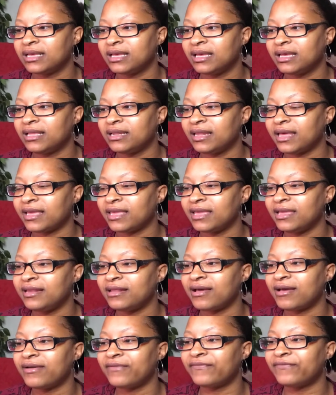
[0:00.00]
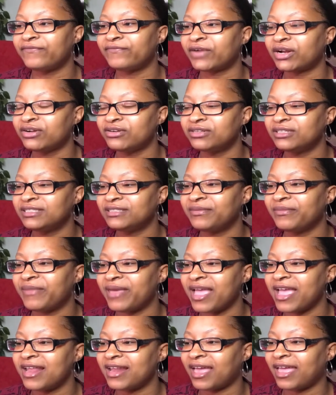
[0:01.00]
Like, he the first
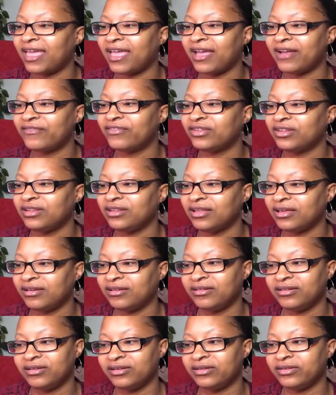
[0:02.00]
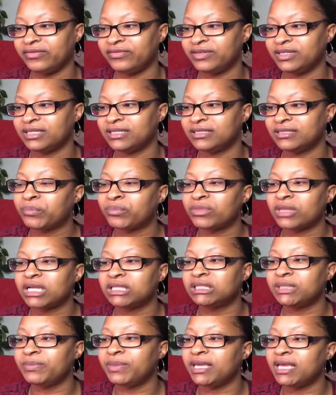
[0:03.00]
man I ever loved. To
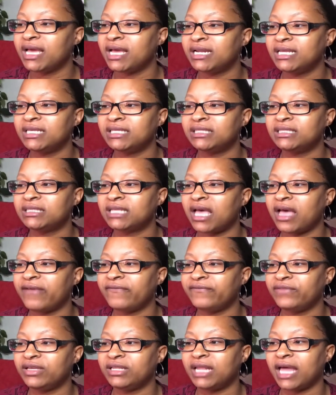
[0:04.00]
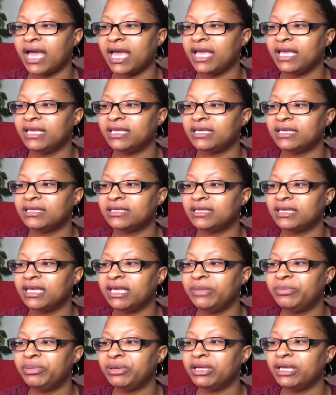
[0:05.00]
be honest, I feel like he
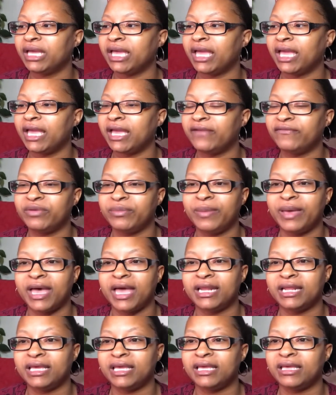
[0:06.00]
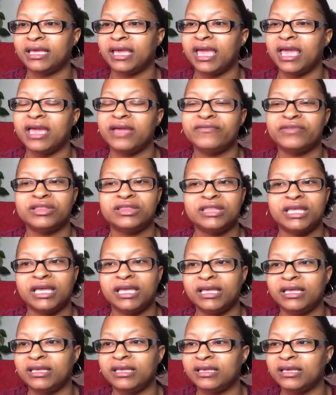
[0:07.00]
put everybody,
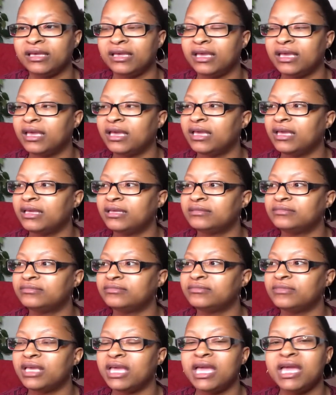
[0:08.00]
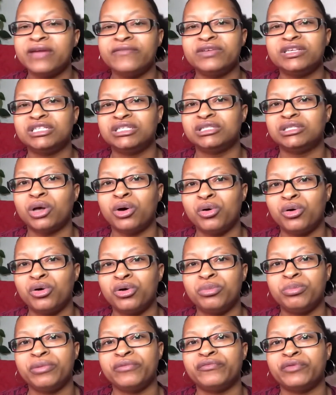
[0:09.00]
everything, every soul
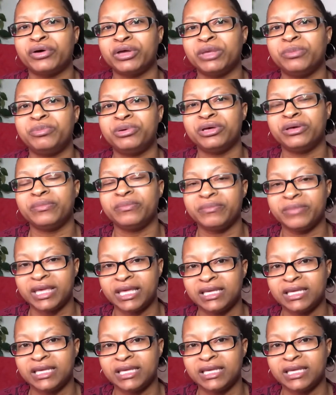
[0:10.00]
before he put me